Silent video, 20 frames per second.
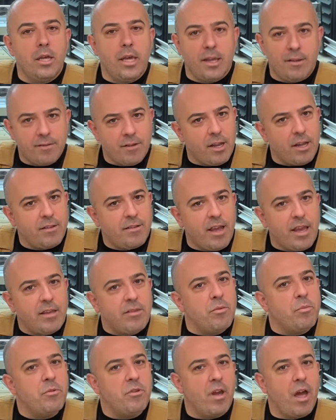it's going to take
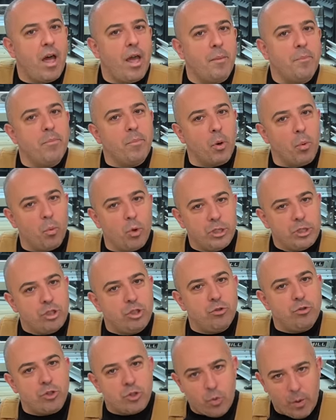some time, but once
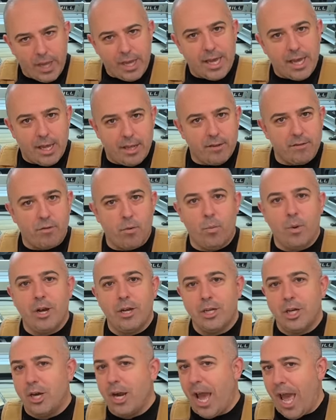you tweak it to where
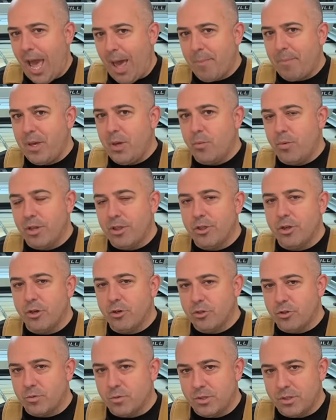you're happy with
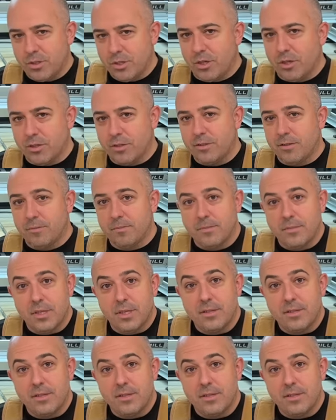those results,